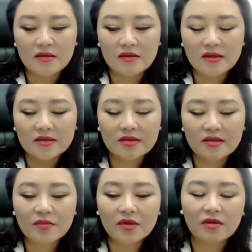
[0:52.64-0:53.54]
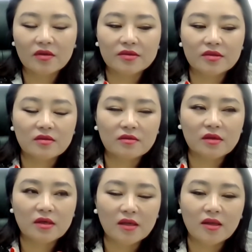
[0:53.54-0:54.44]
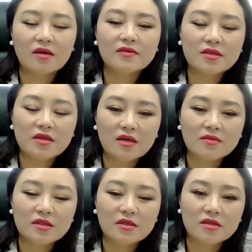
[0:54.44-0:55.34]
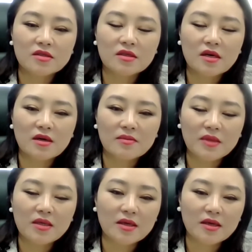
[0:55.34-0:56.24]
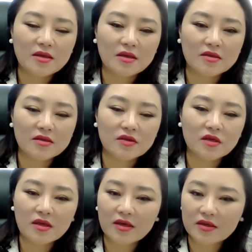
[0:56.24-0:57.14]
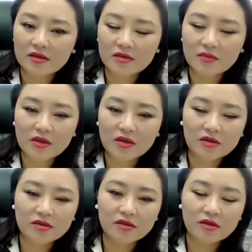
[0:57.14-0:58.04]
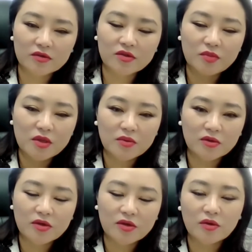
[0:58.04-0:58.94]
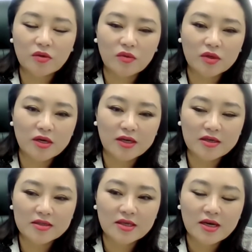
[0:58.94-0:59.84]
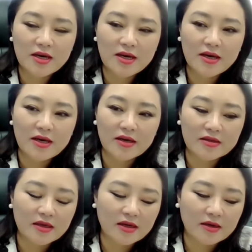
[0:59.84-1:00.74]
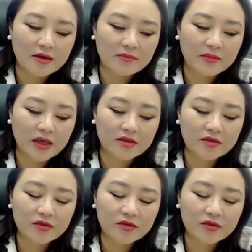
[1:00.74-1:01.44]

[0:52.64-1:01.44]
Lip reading: the symbols a lot of times does not mean anything to the clients because, to people, they don't know what that is. And until